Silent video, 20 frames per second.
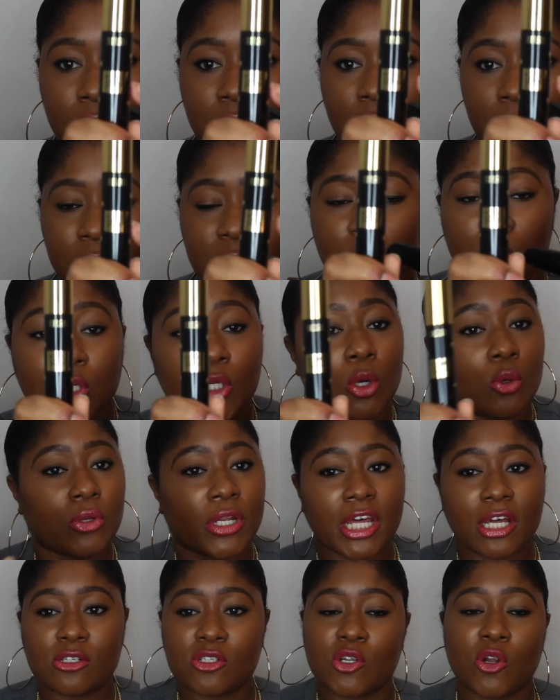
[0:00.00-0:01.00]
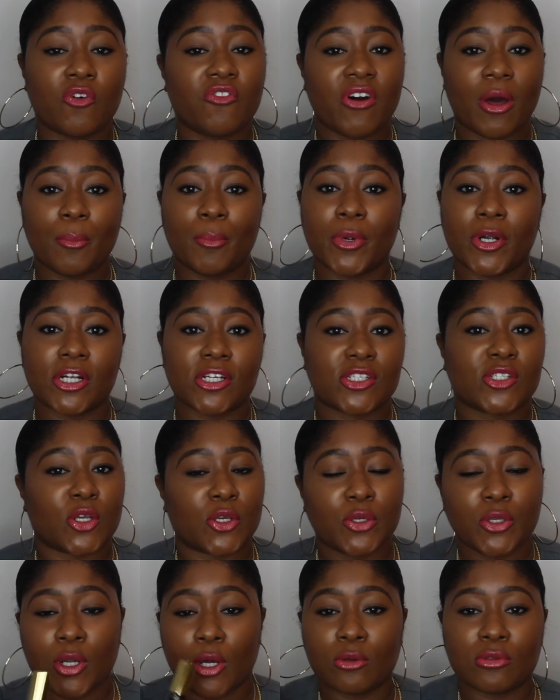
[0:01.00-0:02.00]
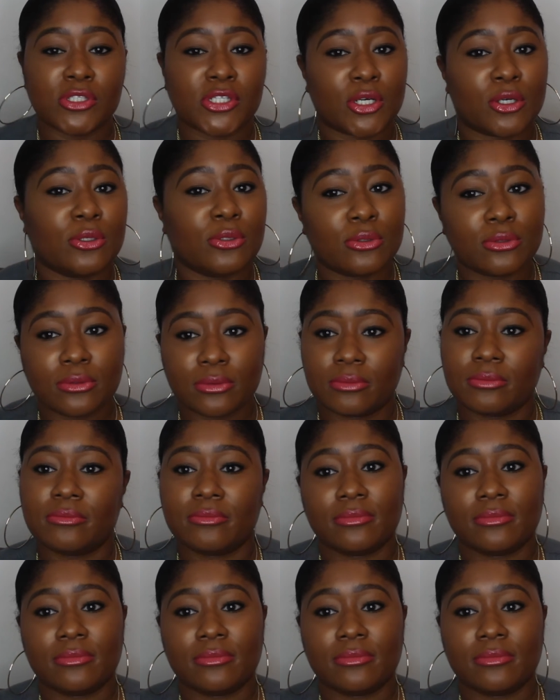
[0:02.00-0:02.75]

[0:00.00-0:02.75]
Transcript: i'm doing no nails november so you know don't